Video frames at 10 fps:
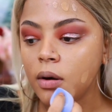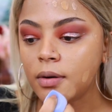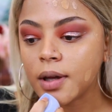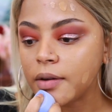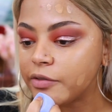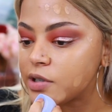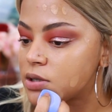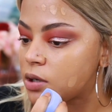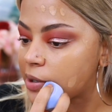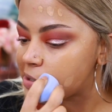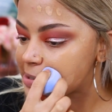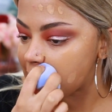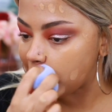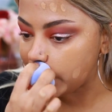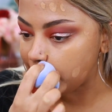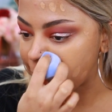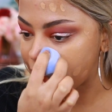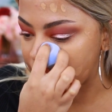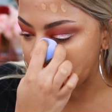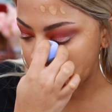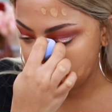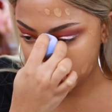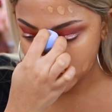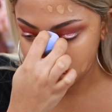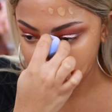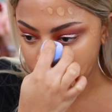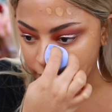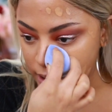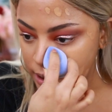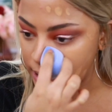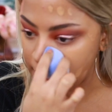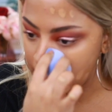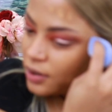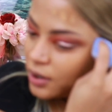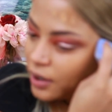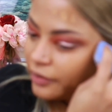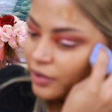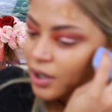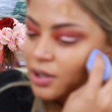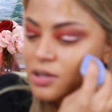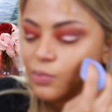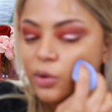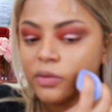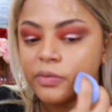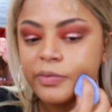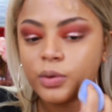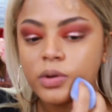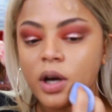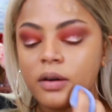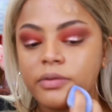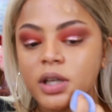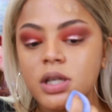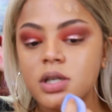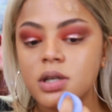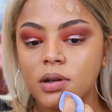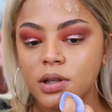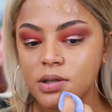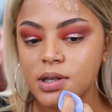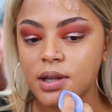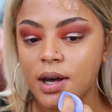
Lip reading: Okay, for starters, I feel like it's already, like, I feel like it's more full coverage. Like, you see